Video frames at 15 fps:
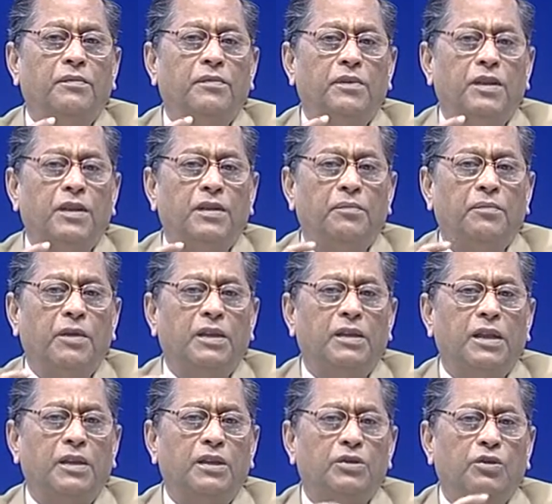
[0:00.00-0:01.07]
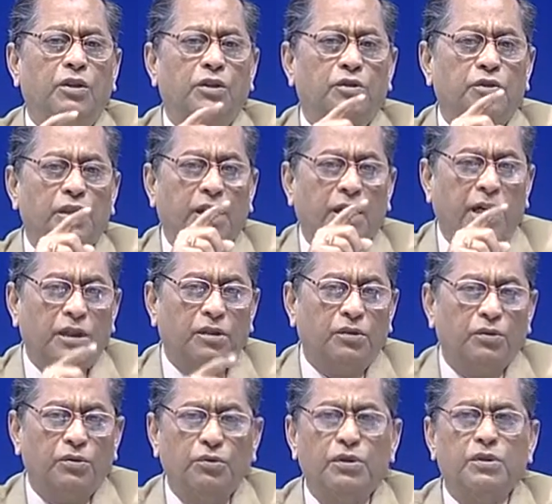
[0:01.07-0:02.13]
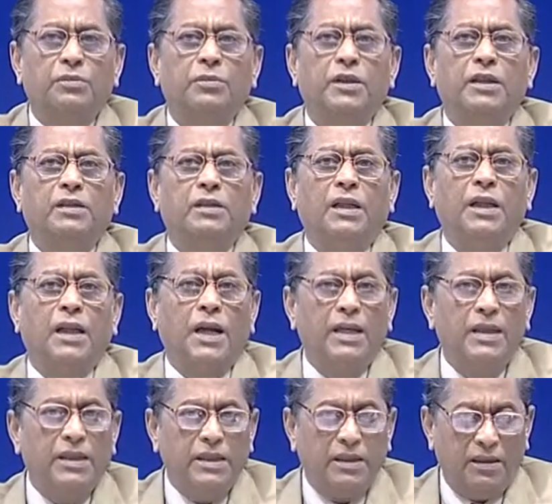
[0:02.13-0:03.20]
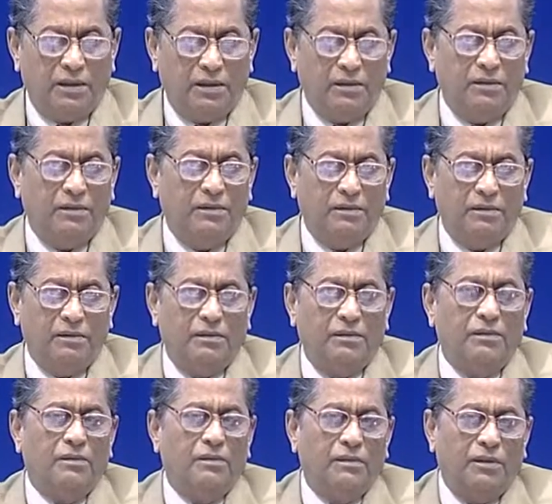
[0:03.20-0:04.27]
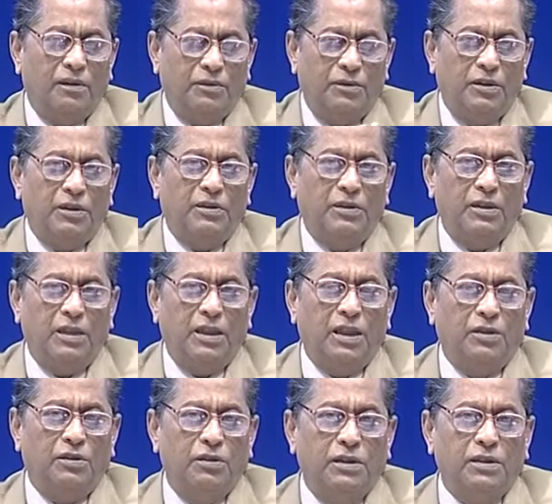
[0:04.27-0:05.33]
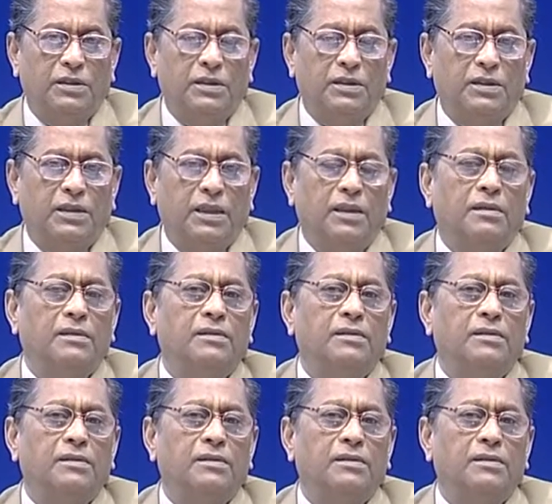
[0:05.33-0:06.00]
the metal is going to the cathode, which makes the lining of this electrolytic cell,